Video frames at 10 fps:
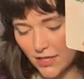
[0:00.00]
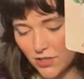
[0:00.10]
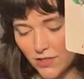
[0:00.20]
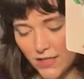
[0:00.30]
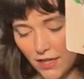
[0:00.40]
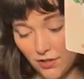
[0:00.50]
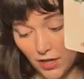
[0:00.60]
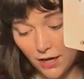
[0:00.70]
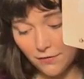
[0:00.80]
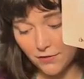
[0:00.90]
and stay in your
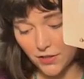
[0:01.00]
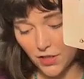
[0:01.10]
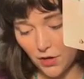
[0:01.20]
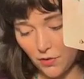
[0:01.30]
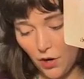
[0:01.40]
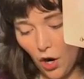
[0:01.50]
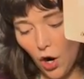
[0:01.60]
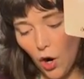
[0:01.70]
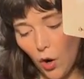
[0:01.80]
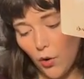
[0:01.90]
comfort zone.
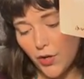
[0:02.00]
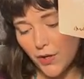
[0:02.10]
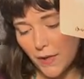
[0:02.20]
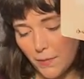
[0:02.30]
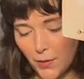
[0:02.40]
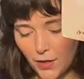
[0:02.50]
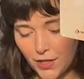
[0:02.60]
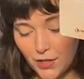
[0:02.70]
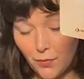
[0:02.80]
Or you can put on your